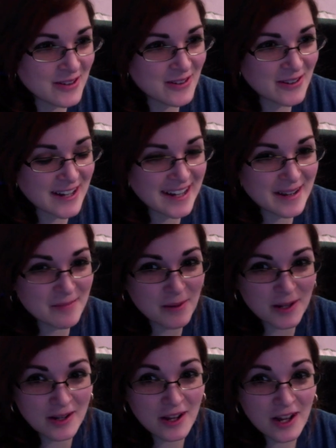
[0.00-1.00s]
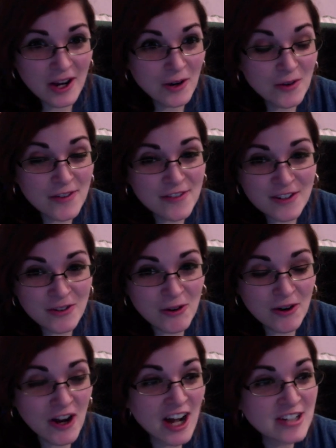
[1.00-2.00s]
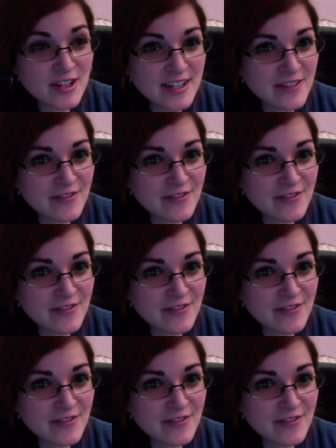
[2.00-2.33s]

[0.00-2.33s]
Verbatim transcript: okay, but Gryffindor, Godric